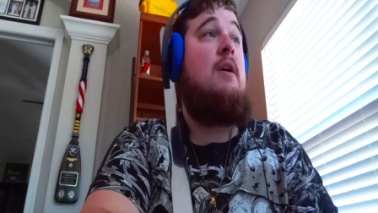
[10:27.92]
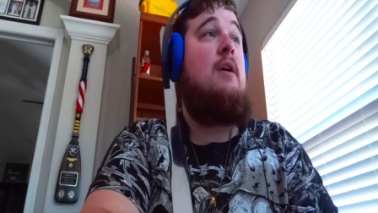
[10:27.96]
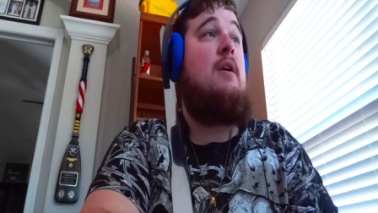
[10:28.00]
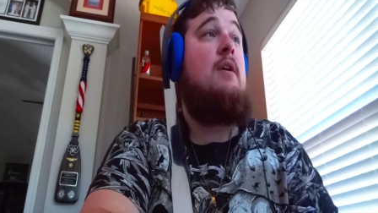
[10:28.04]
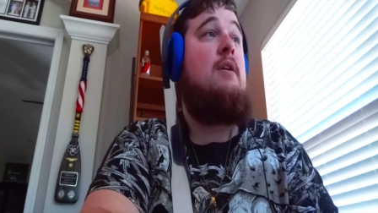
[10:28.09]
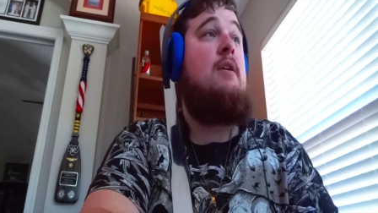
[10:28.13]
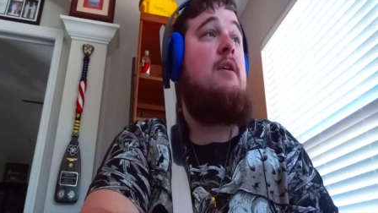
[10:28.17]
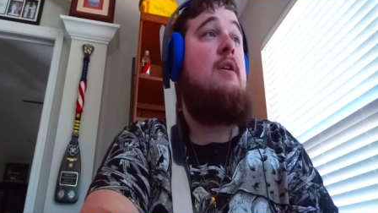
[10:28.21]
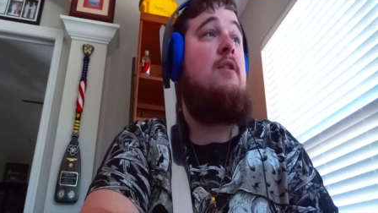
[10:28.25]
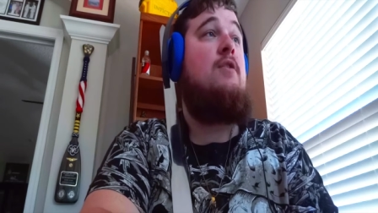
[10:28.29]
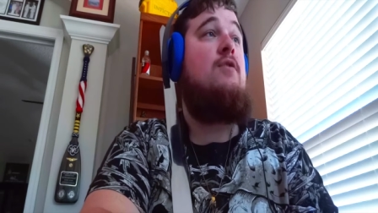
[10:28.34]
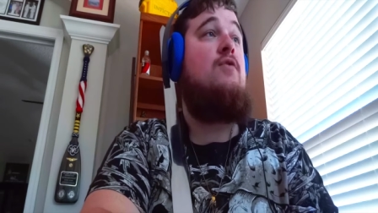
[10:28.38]

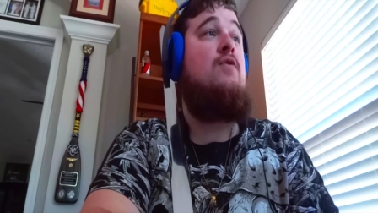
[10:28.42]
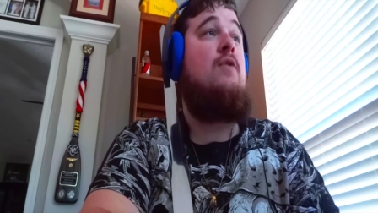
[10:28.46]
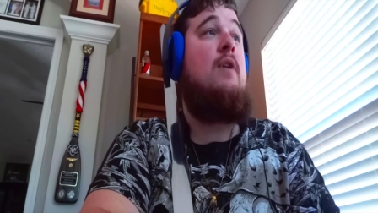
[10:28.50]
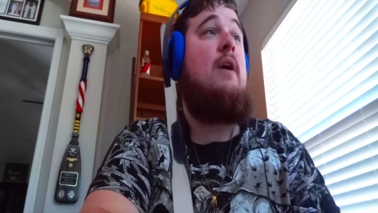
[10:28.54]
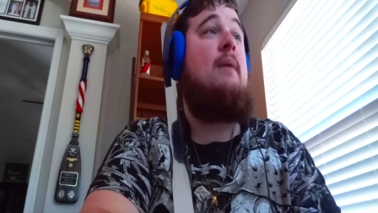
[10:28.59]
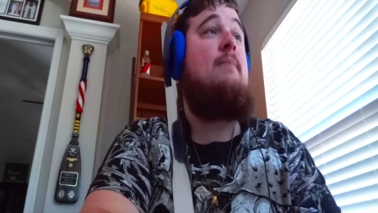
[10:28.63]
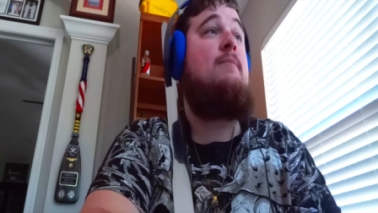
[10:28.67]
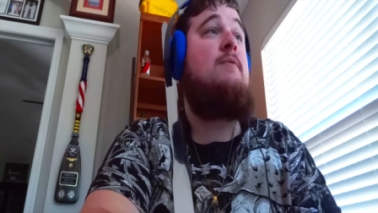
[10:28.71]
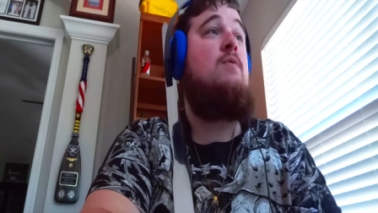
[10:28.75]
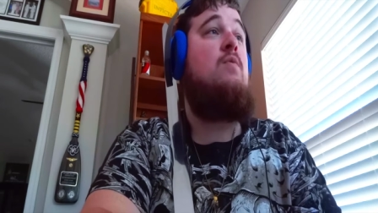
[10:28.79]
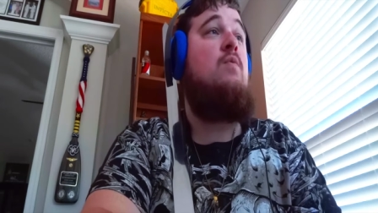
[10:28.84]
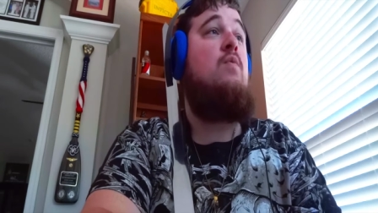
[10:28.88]
Gear
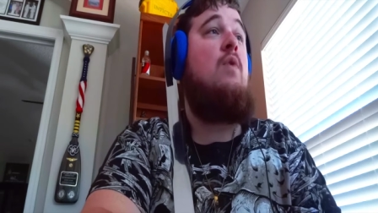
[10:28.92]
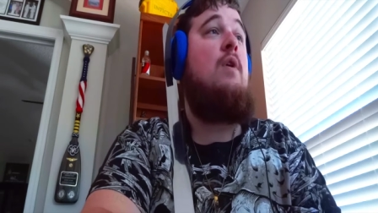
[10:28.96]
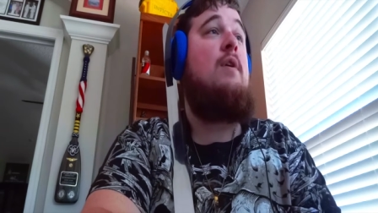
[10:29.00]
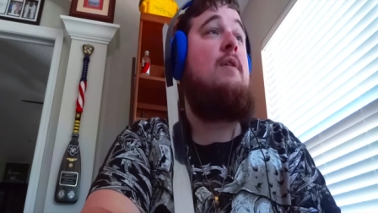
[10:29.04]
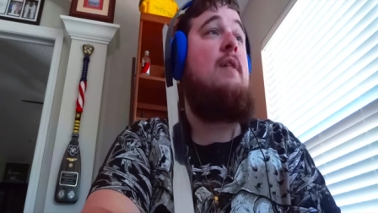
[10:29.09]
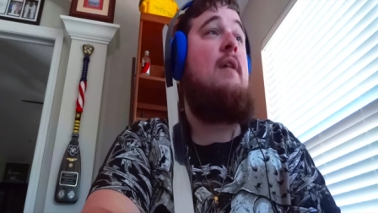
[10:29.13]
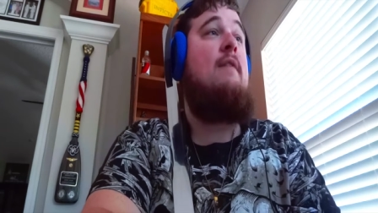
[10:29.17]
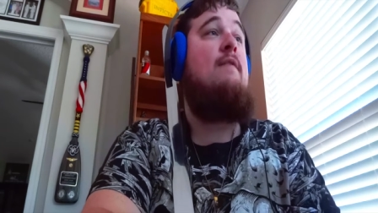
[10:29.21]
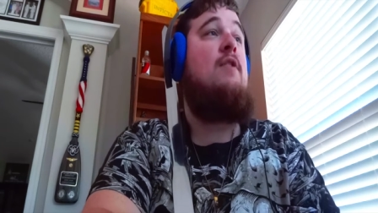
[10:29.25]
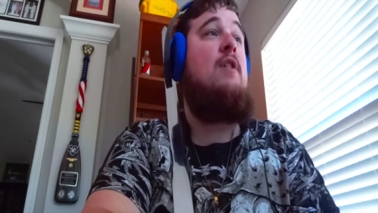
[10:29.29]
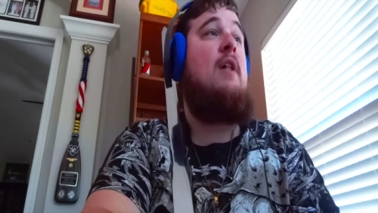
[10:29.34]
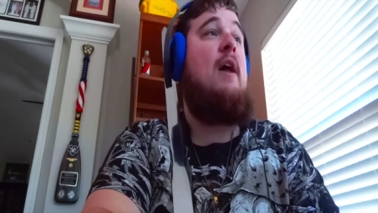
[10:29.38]
drops one
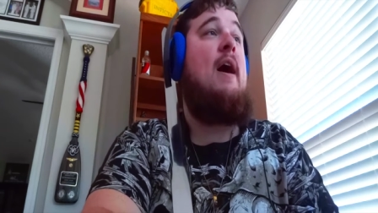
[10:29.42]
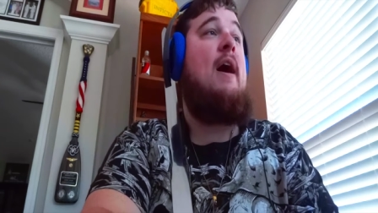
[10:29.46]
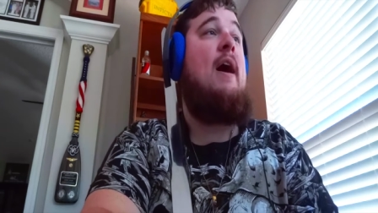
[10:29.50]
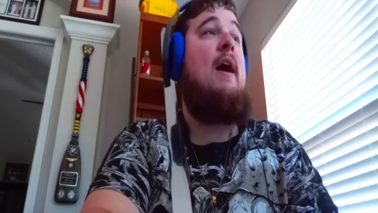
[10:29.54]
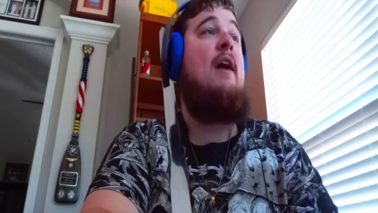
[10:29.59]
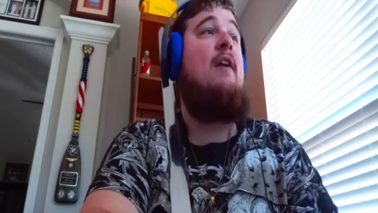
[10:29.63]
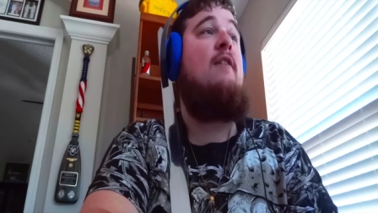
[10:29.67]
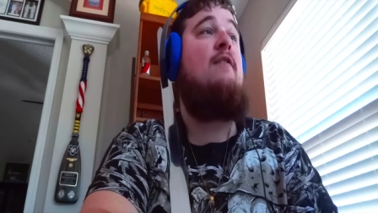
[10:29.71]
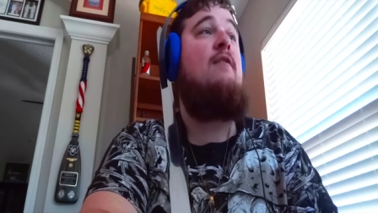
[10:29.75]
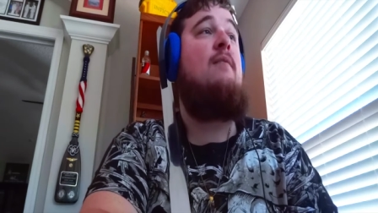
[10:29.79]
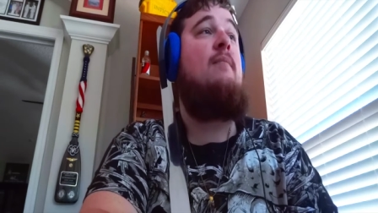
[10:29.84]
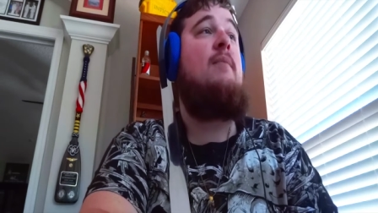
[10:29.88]
level
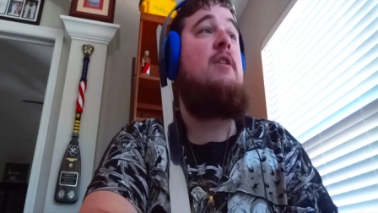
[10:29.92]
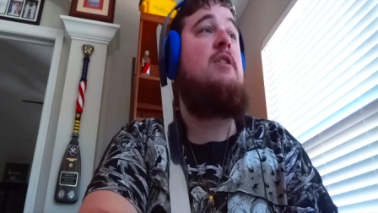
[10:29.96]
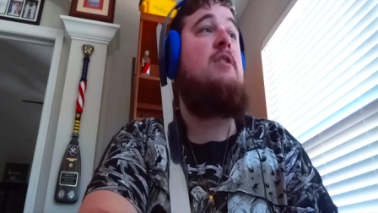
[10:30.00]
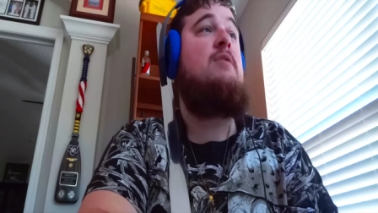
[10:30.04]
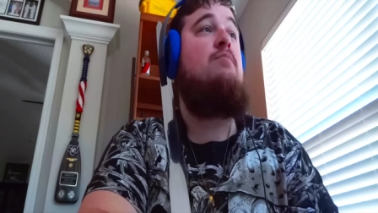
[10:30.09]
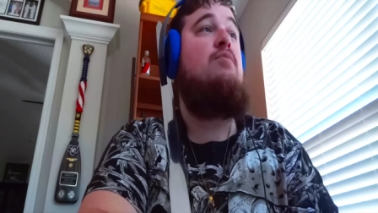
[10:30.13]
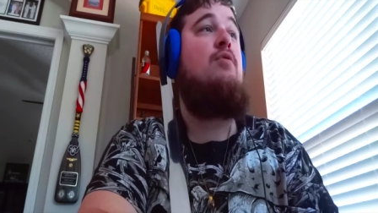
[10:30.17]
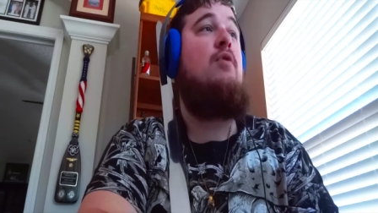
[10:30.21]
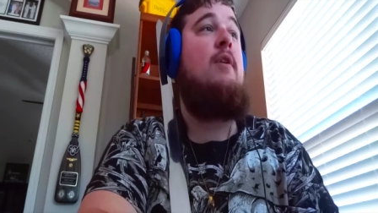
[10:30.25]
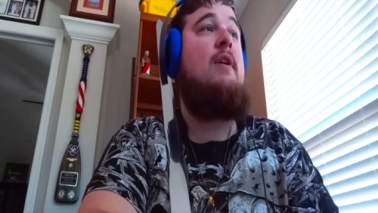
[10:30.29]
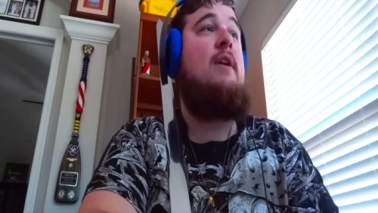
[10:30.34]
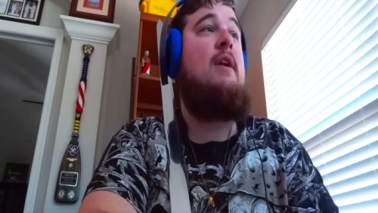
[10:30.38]
higher from
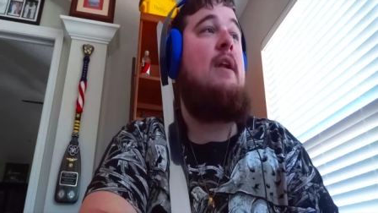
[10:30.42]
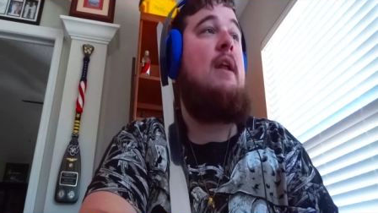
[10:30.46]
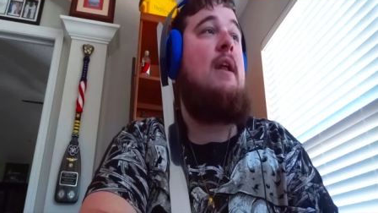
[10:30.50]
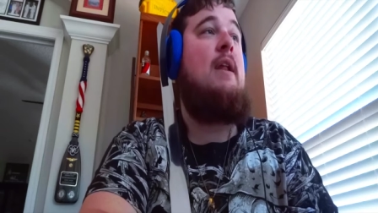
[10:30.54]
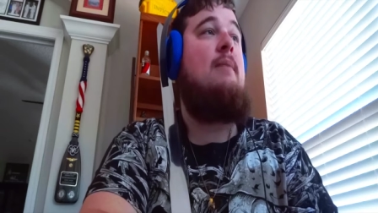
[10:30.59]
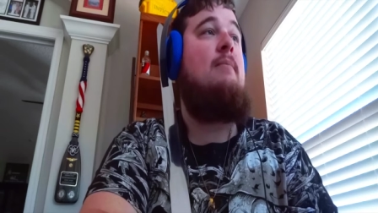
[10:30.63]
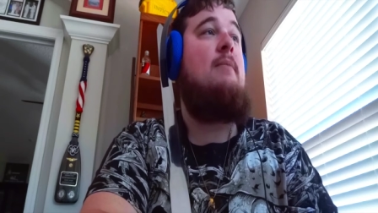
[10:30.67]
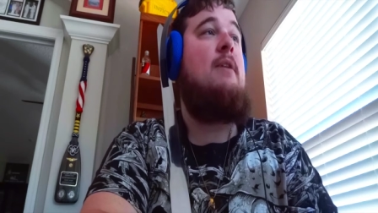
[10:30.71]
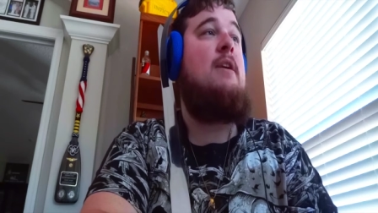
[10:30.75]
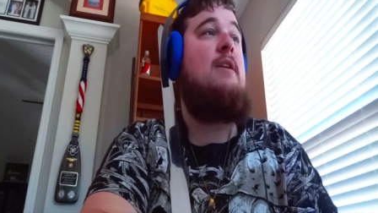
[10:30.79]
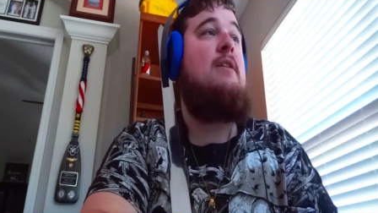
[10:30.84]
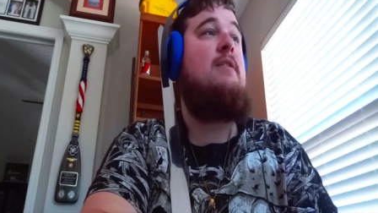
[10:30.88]
exploited
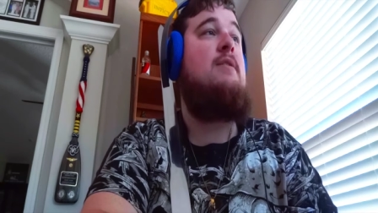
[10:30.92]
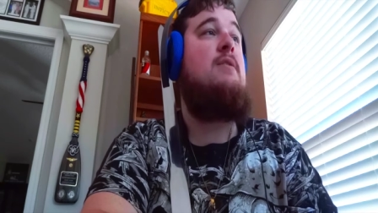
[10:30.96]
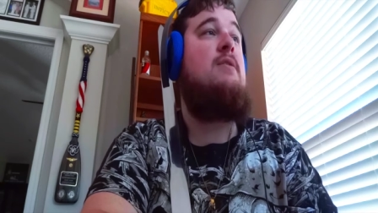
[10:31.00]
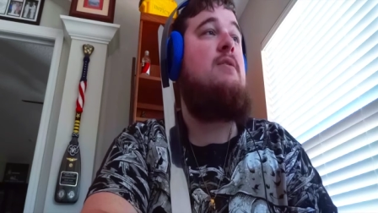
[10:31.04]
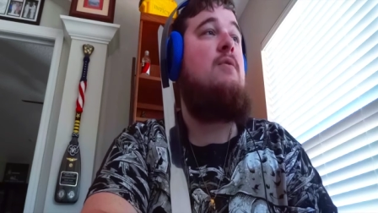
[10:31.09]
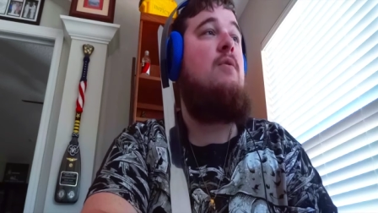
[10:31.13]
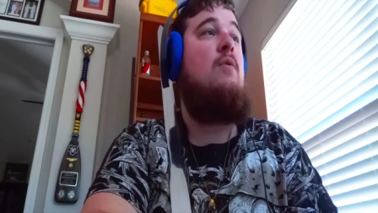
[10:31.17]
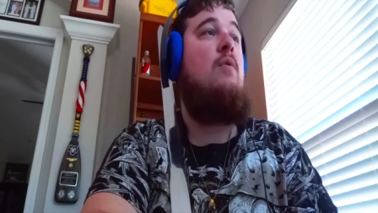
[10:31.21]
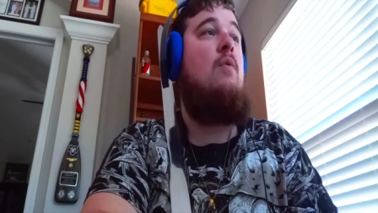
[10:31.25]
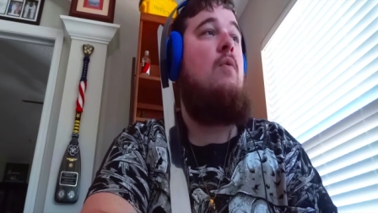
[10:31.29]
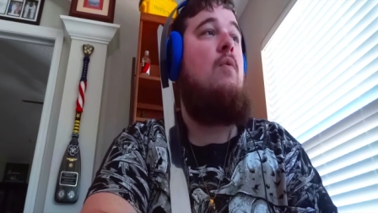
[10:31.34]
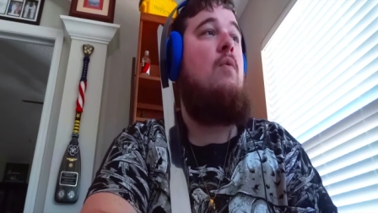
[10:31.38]

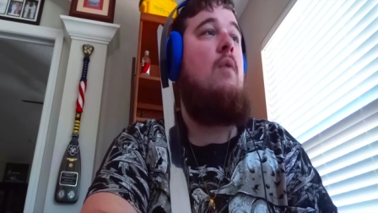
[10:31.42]
enemies,